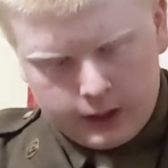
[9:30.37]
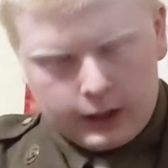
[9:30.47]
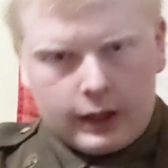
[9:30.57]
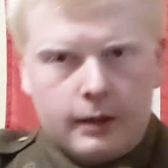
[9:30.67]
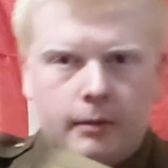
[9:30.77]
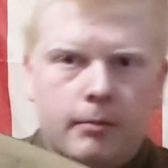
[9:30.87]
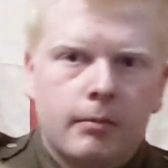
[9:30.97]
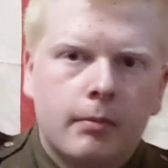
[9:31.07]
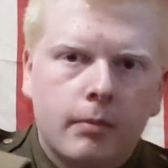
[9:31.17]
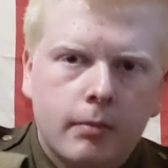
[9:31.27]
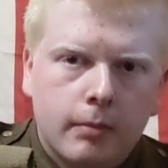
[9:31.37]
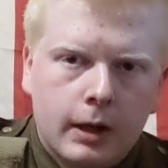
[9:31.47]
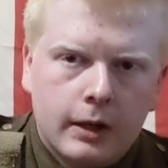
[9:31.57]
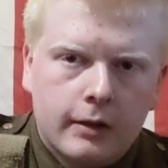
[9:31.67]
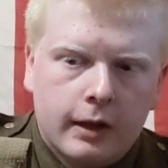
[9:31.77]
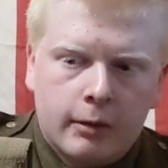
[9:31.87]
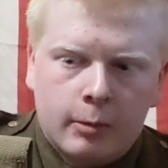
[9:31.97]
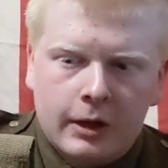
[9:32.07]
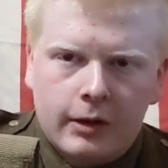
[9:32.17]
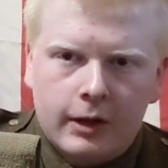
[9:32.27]
but it's like
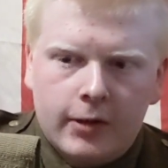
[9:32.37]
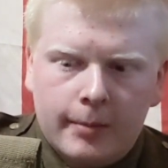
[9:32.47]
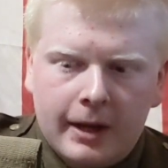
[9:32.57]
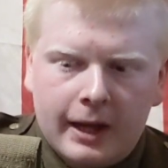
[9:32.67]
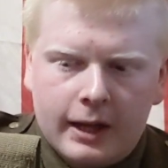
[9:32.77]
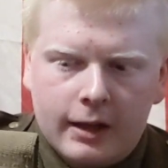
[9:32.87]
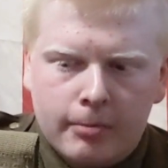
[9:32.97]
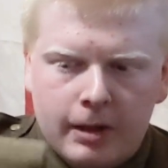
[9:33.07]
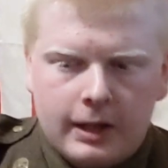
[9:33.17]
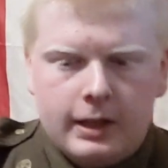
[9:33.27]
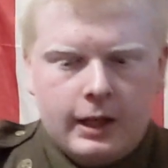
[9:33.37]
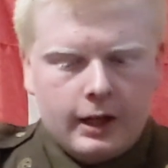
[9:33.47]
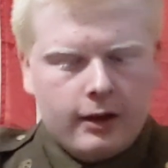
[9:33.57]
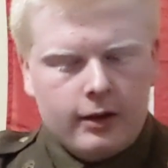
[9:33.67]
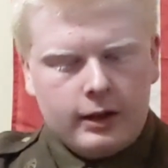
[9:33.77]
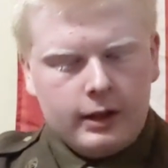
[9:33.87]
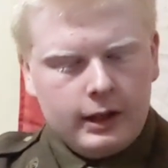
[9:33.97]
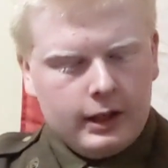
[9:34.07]
wearing off the back button here and